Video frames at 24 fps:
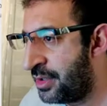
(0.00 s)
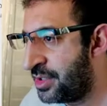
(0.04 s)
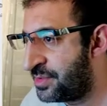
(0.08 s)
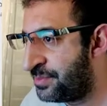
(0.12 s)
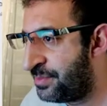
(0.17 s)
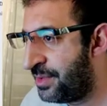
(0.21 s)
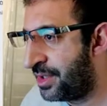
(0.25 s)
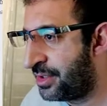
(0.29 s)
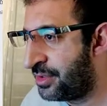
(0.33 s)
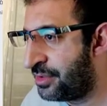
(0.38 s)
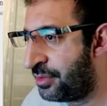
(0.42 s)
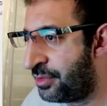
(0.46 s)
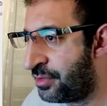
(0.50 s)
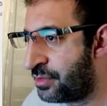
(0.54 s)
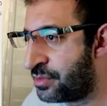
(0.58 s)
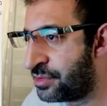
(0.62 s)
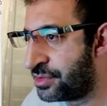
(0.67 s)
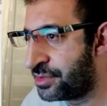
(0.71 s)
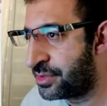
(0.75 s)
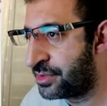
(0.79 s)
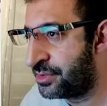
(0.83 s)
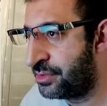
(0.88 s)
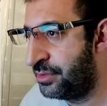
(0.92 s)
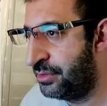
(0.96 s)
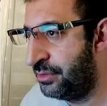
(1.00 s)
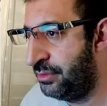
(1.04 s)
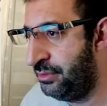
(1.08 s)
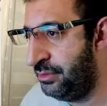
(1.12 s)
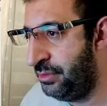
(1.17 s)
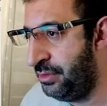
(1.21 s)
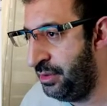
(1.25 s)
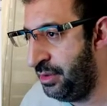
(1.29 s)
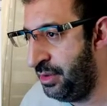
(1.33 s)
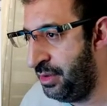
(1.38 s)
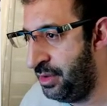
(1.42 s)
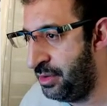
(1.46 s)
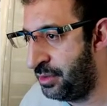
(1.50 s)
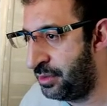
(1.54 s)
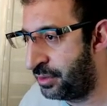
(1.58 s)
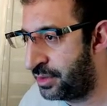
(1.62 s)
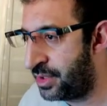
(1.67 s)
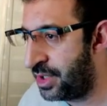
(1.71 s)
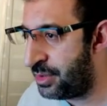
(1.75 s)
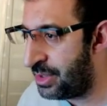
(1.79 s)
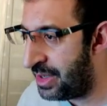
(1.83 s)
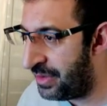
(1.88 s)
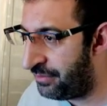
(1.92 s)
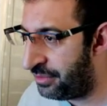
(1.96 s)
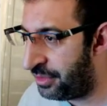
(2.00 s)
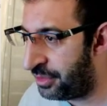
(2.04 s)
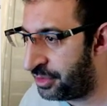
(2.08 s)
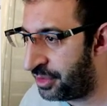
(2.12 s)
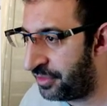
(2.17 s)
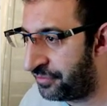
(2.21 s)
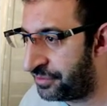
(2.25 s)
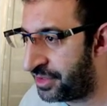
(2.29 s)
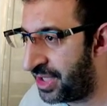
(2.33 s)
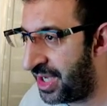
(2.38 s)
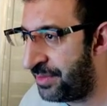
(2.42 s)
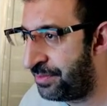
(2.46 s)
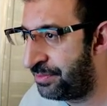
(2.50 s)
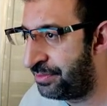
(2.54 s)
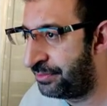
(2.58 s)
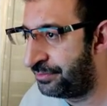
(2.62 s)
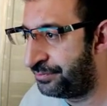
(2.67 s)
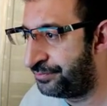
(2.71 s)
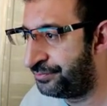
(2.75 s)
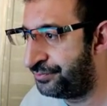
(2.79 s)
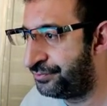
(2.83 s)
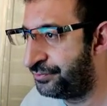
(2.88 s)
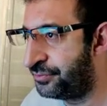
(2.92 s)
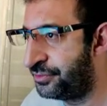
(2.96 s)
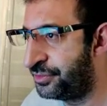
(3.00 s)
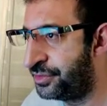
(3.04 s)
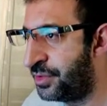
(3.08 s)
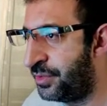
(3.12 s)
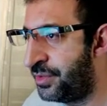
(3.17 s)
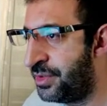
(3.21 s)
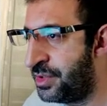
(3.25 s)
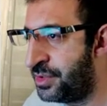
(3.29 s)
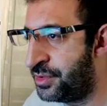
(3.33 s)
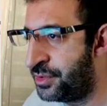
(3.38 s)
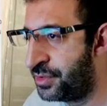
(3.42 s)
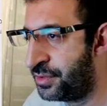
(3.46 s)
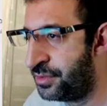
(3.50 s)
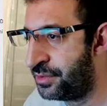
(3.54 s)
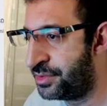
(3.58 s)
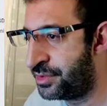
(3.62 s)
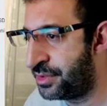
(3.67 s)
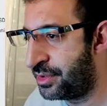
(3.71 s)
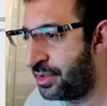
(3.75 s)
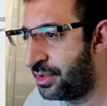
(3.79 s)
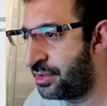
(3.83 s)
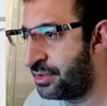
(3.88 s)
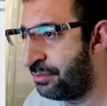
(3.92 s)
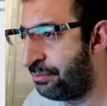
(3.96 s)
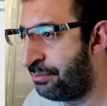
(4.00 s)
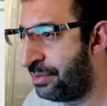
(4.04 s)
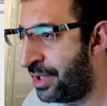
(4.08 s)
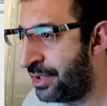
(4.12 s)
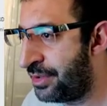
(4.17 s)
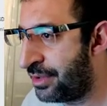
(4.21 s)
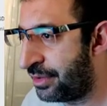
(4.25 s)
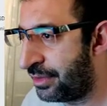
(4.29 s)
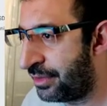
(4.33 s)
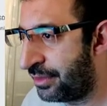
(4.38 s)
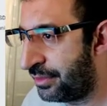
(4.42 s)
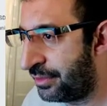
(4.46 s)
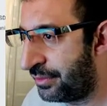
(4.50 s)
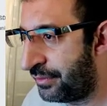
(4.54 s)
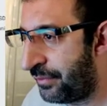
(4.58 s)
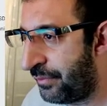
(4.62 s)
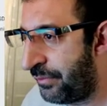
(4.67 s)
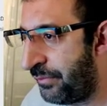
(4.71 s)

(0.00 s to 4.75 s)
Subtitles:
Respect the rules. Okay, you have a lot of type, so you choose the banner.